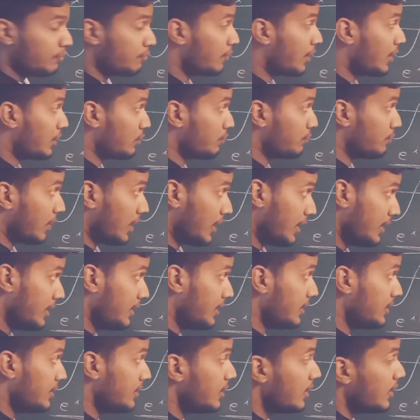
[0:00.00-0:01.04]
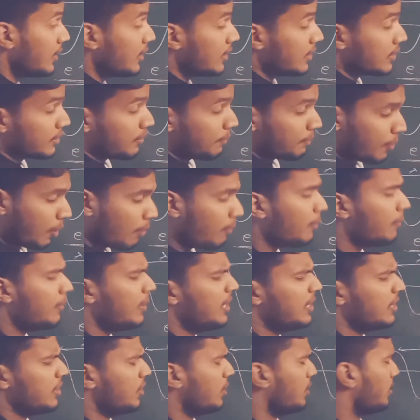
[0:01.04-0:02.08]
want to find the
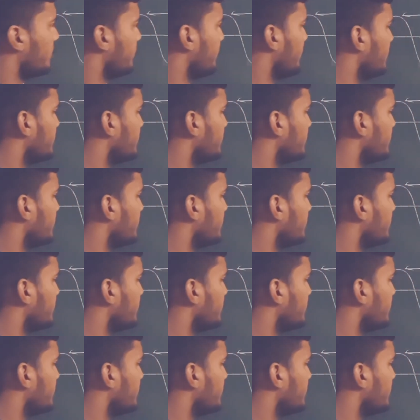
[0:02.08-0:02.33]
probability of